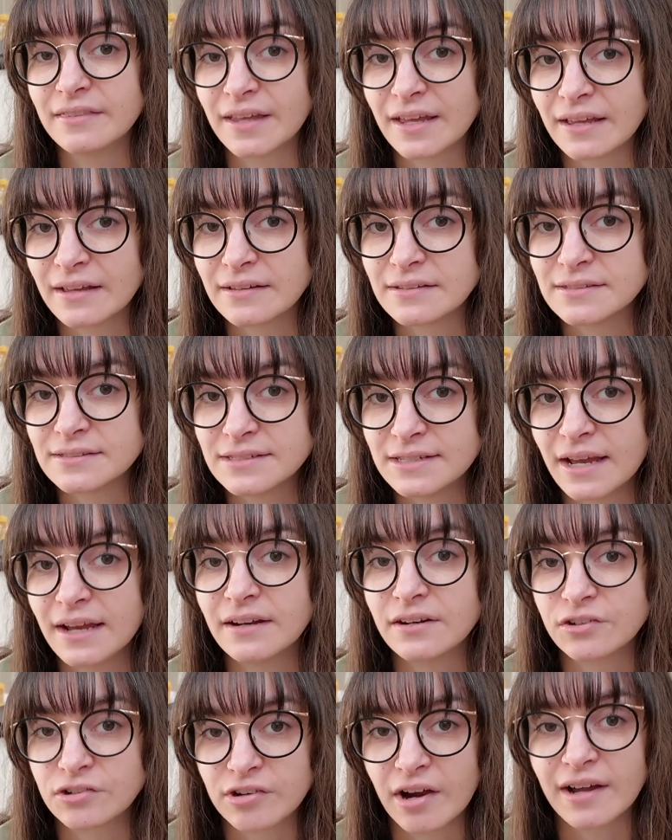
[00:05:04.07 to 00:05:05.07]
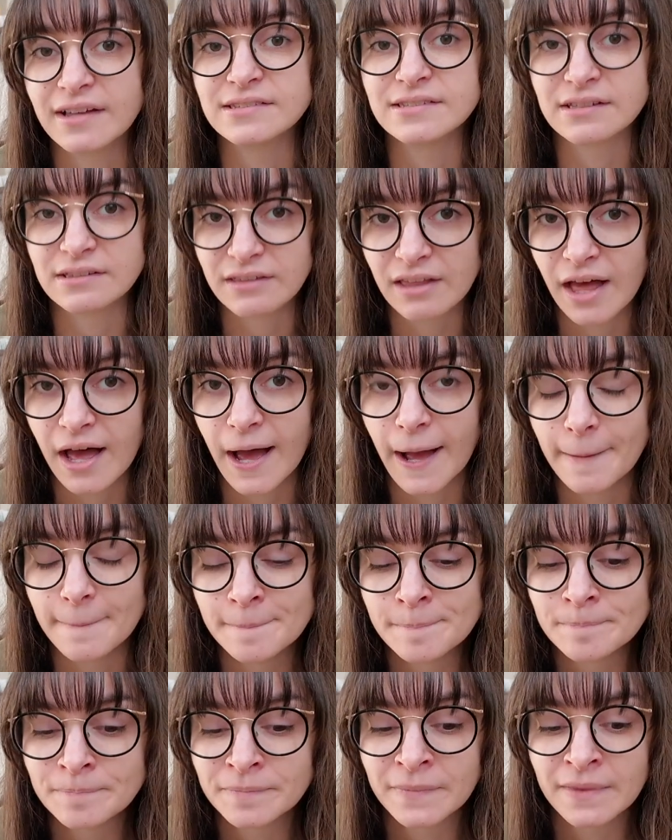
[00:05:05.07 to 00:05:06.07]
things. Dane cries a lot.
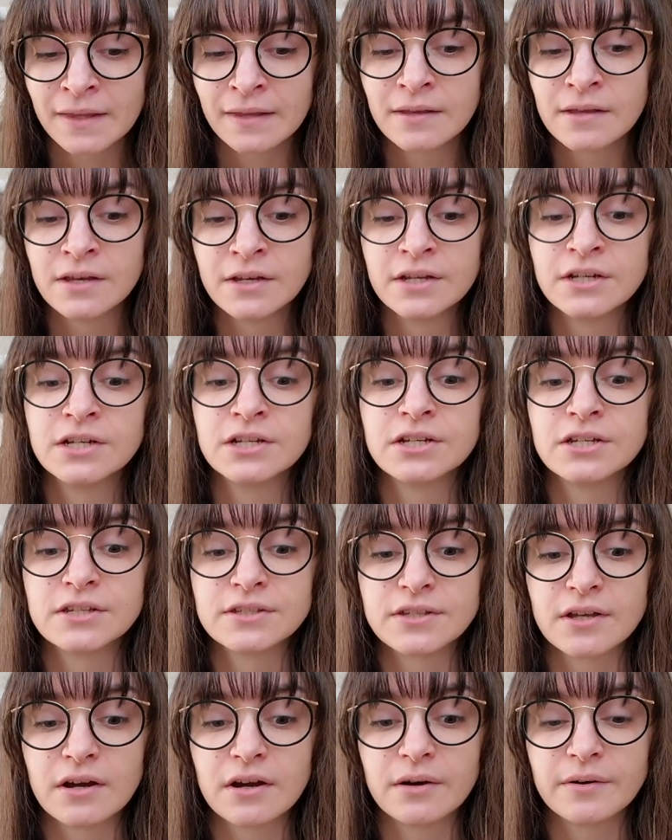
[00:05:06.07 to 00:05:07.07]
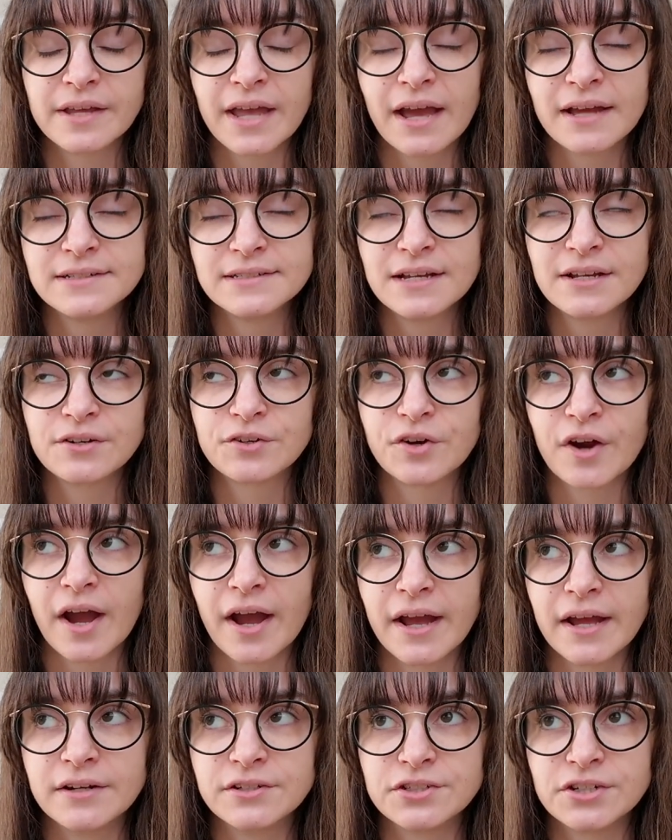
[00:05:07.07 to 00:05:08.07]
So yeah, Dane
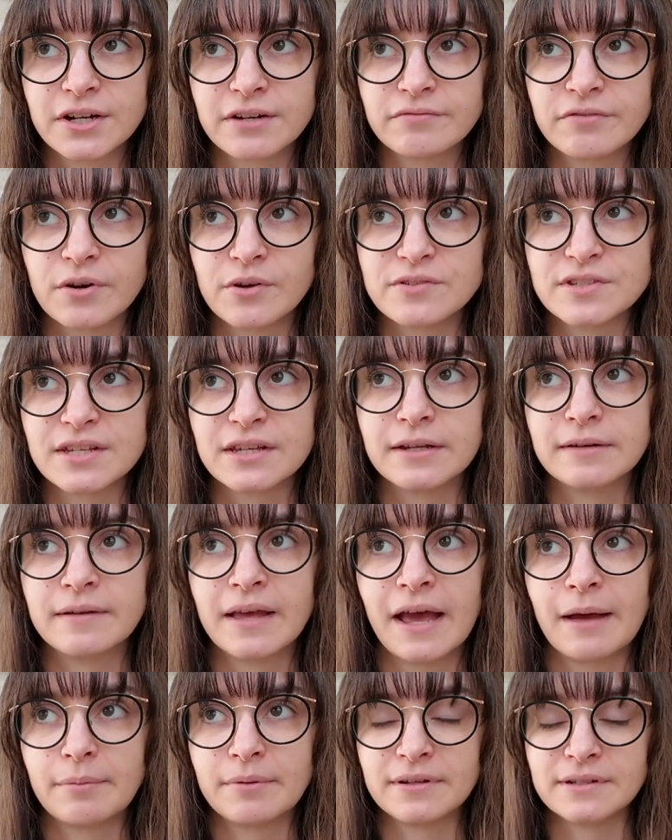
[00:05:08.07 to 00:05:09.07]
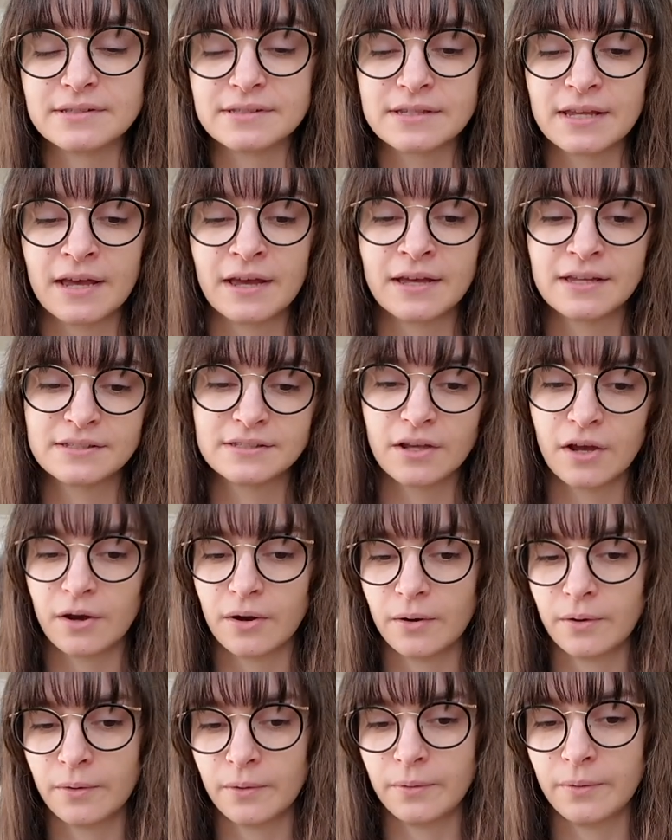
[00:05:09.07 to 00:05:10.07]
cried during Frozen, happens.
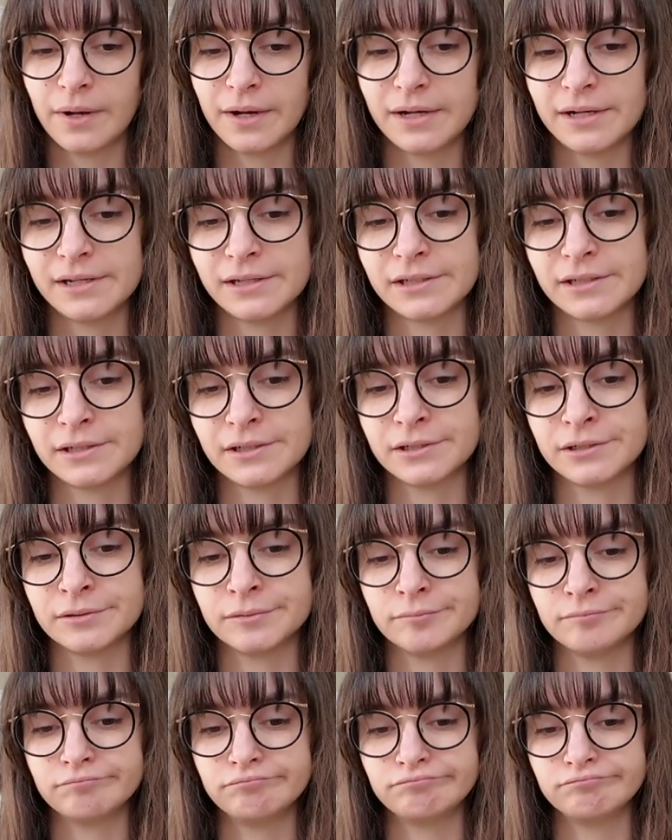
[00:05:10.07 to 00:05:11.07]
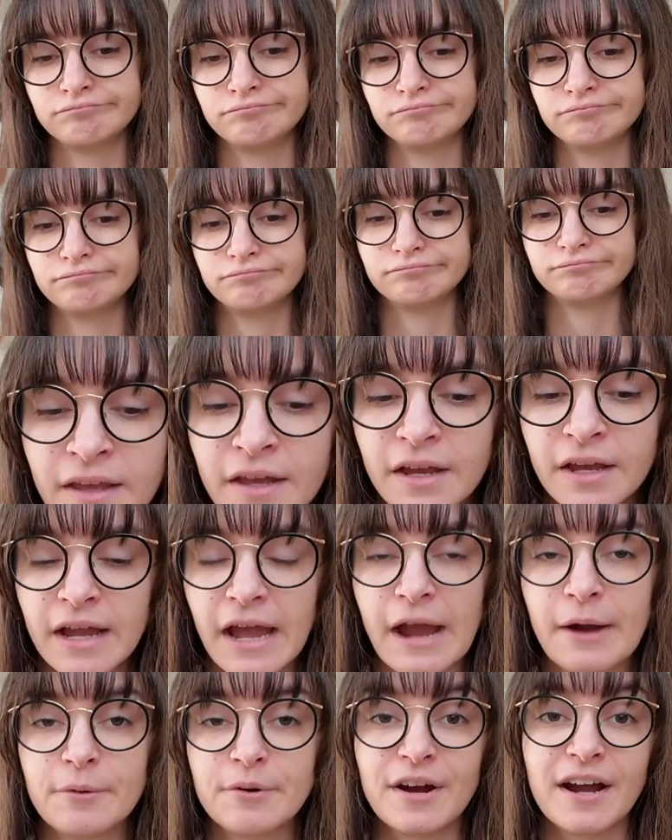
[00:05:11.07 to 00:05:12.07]
So our
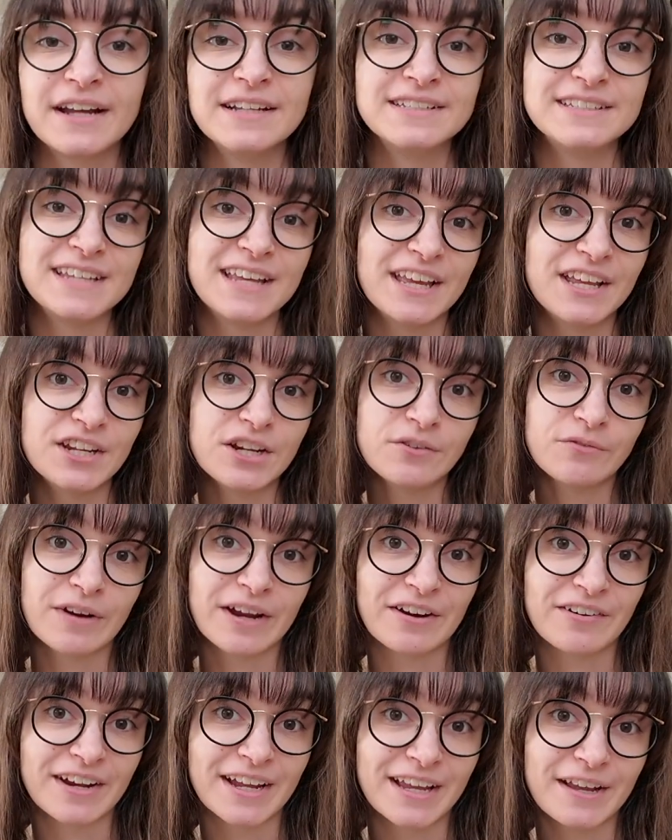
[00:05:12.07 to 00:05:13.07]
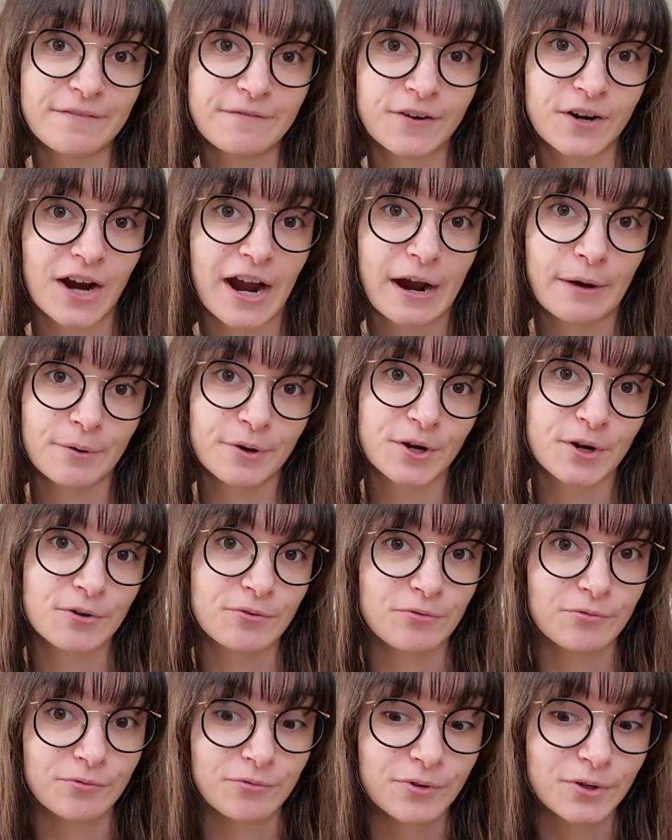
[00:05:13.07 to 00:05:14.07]
itinerary for our
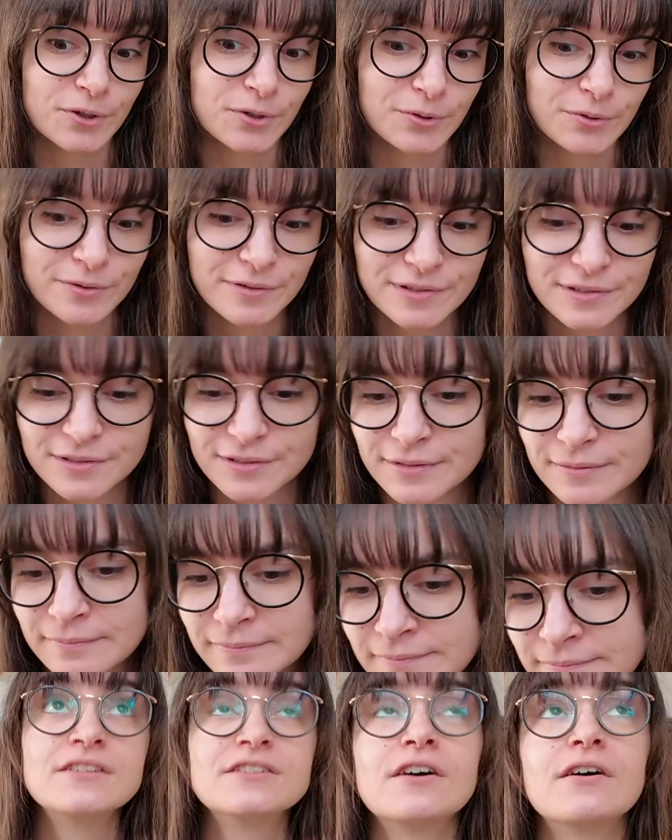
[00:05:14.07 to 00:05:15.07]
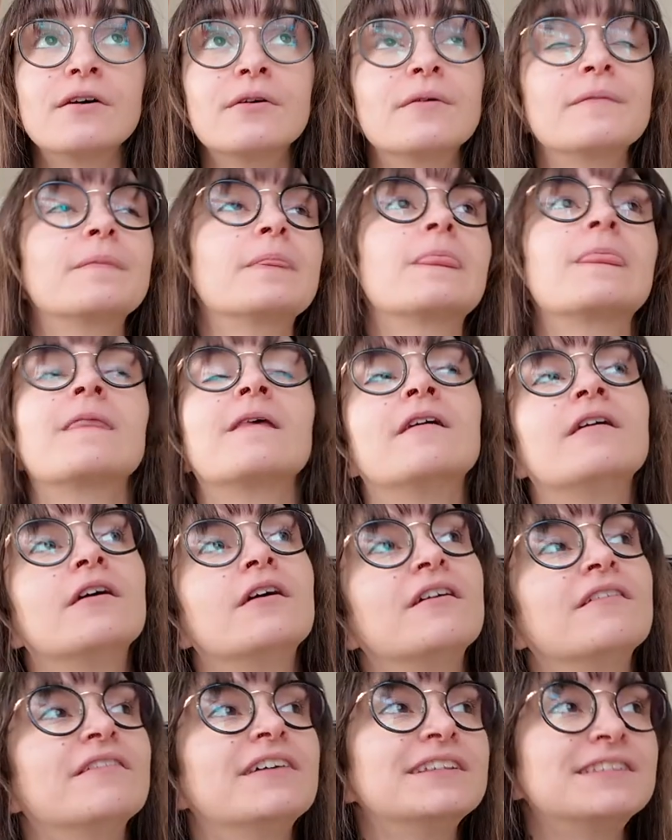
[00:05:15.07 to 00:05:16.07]
cruise. So
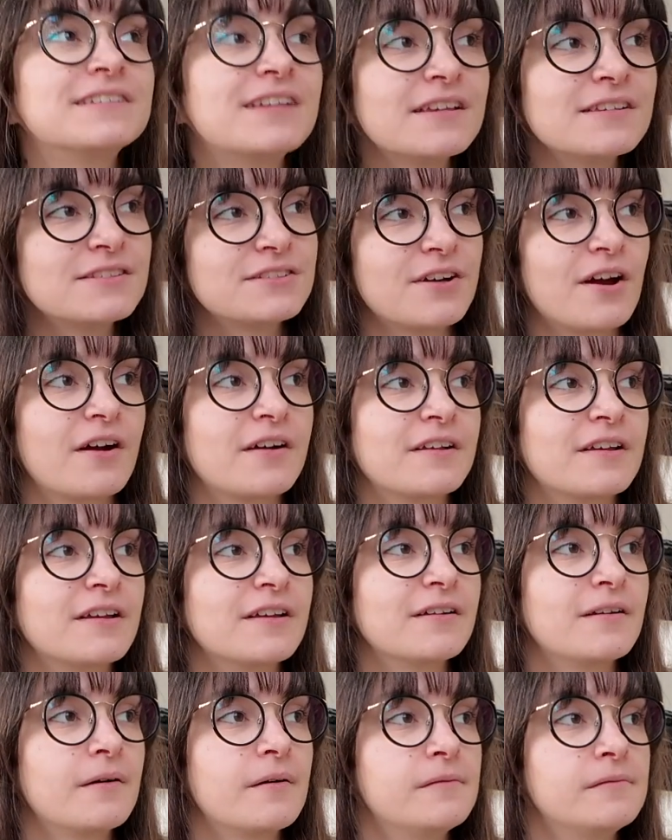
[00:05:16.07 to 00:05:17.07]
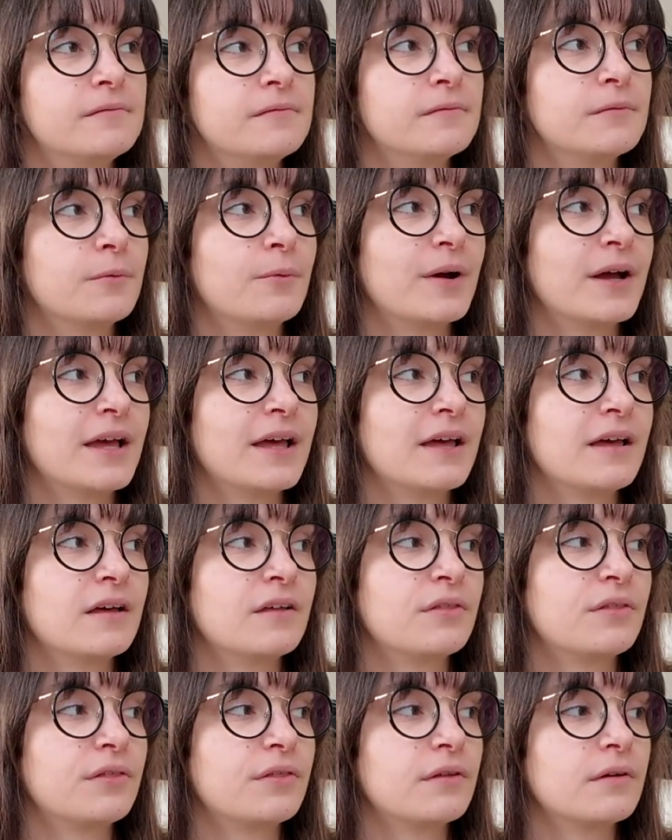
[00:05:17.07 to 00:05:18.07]
let's get started with,